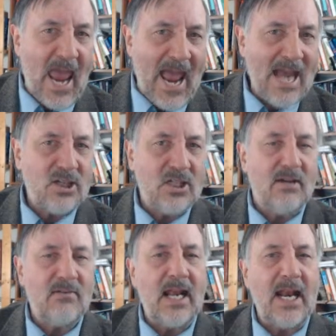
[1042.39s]

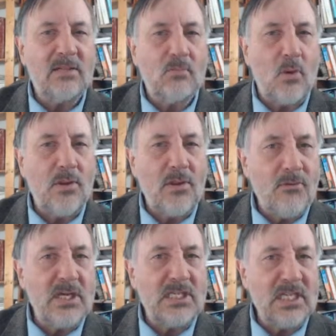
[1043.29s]
adjective that has more than
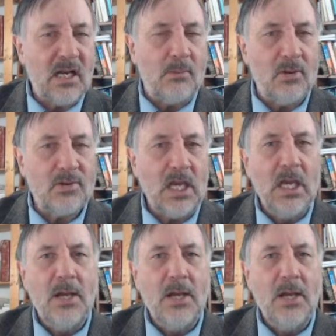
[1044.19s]
3 syllables,